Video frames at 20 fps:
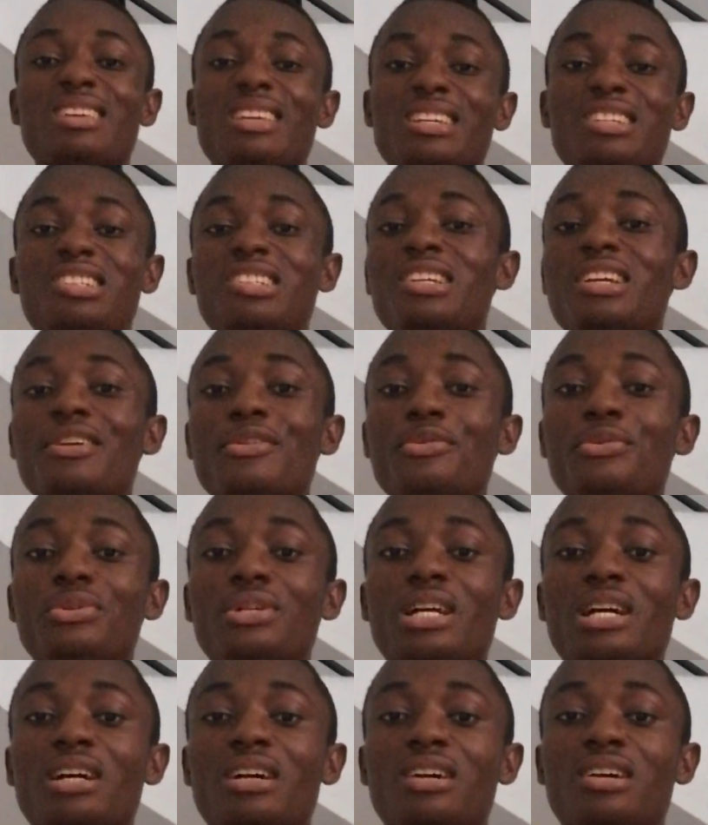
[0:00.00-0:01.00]
A
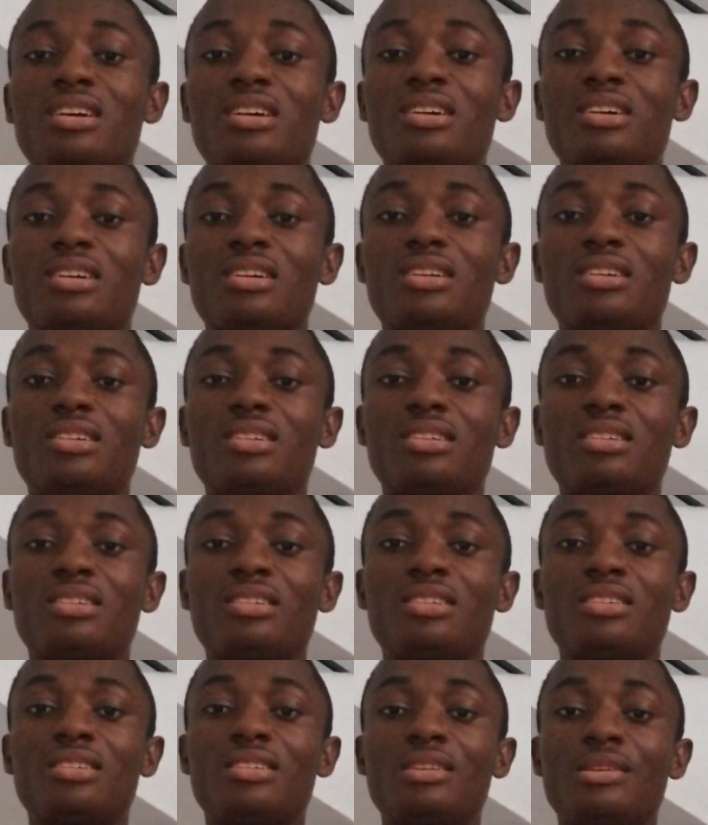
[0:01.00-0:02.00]
shareholder.
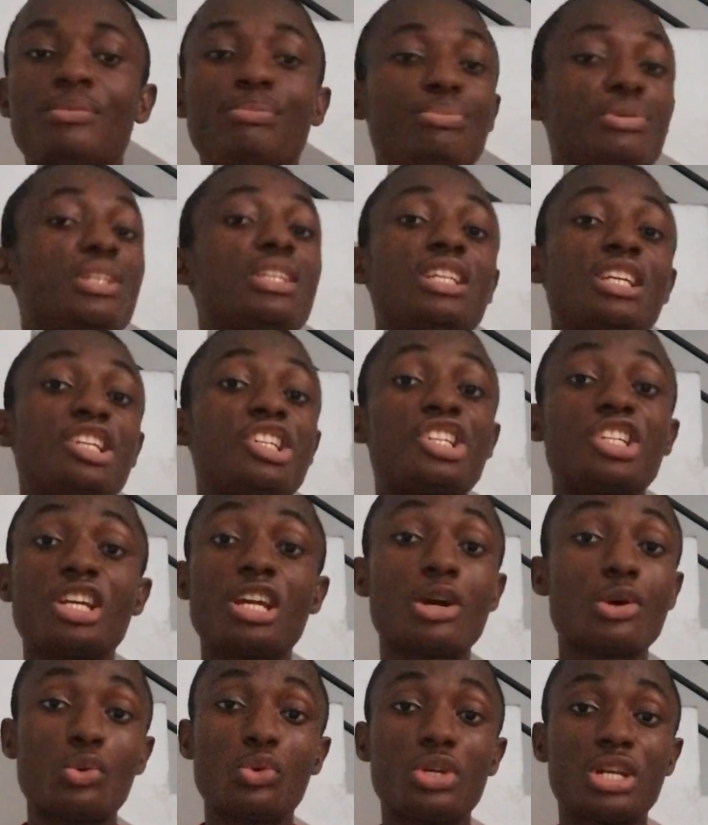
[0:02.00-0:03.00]
Being a
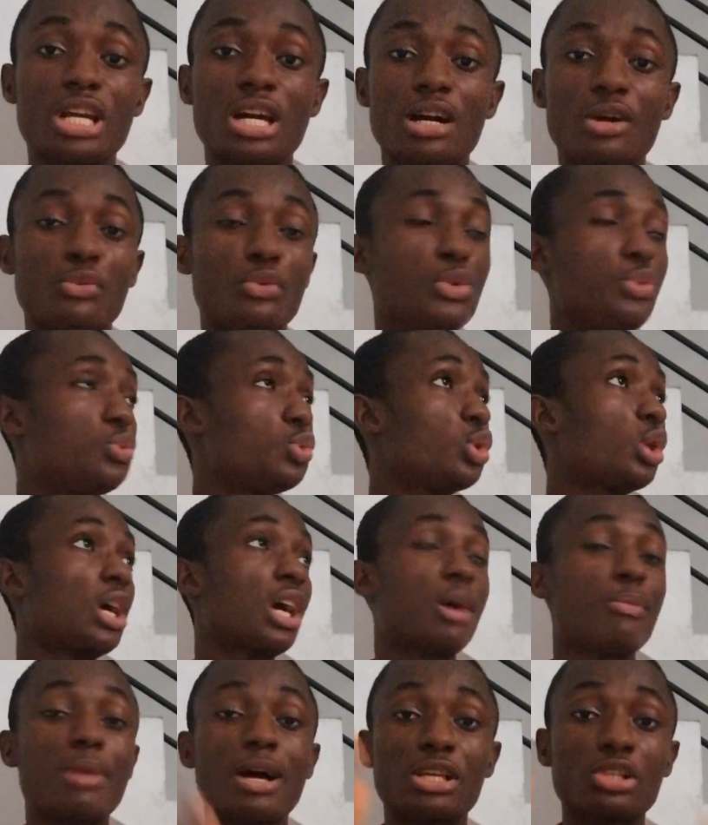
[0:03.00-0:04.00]
shareholder, when we
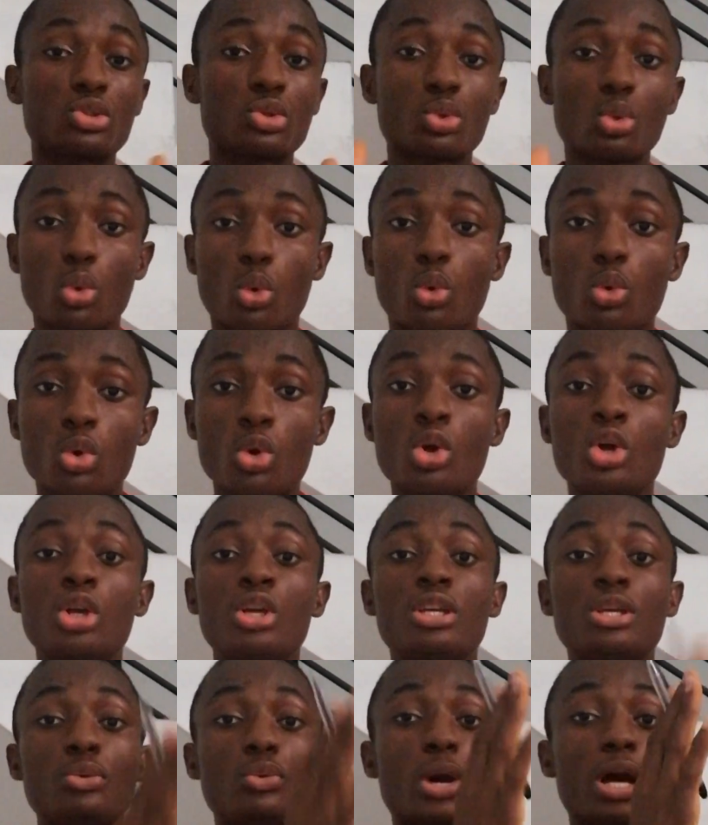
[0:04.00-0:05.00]
talk about stock,
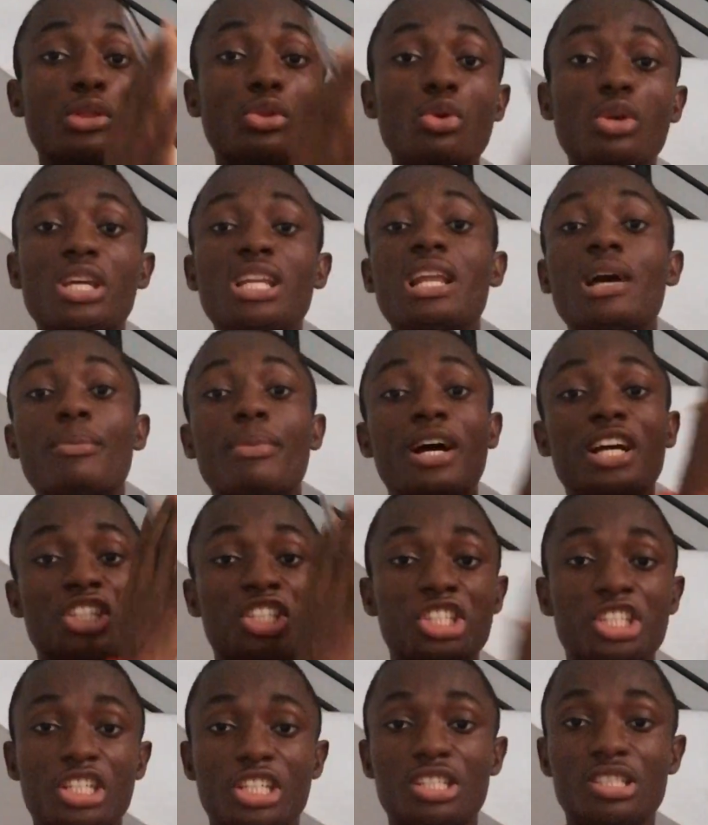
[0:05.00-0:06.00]
we are talking about
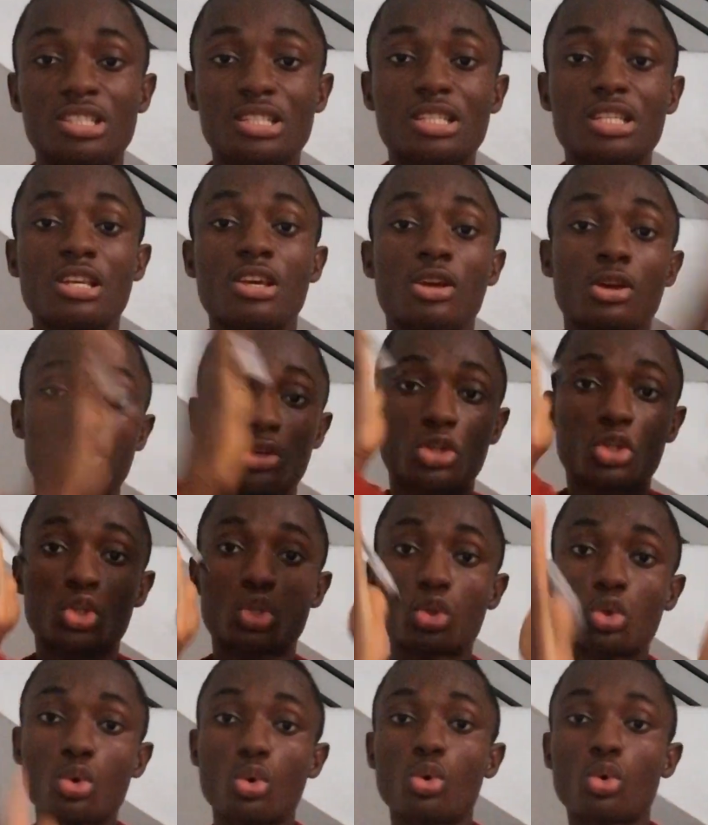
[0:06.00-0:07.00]
shares.
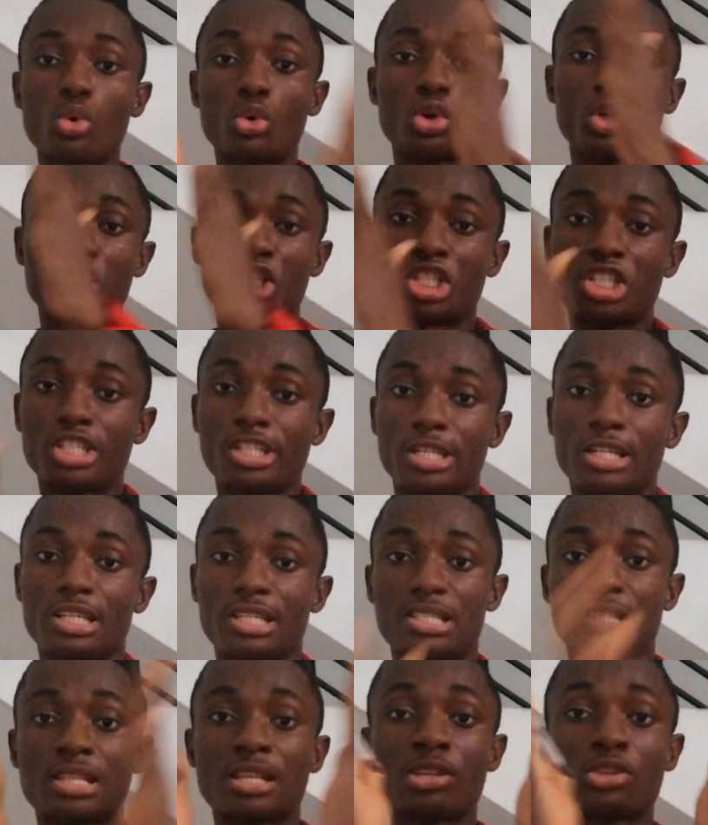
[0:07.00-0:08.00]
Stock,
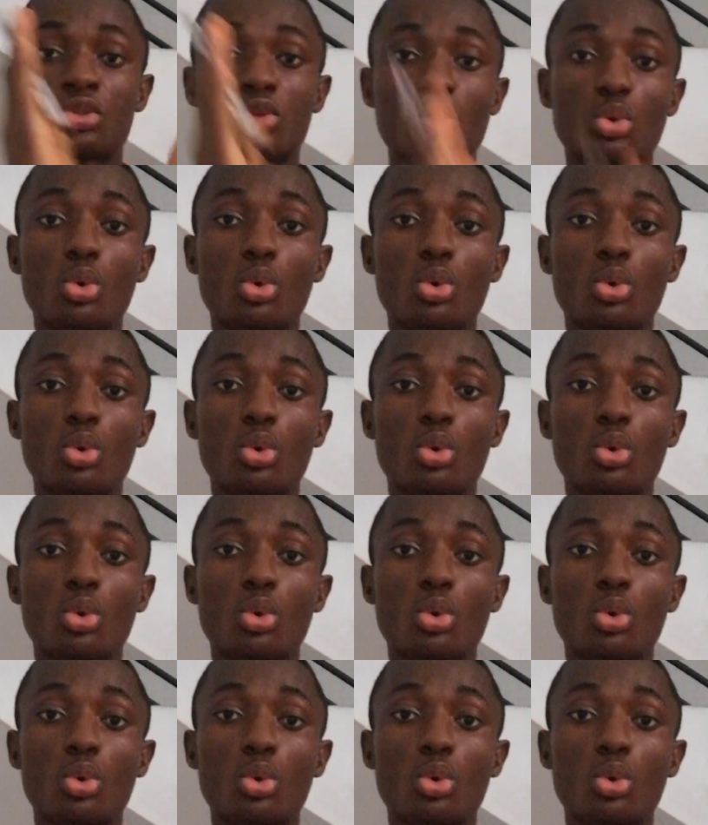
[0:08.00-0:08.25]
shares.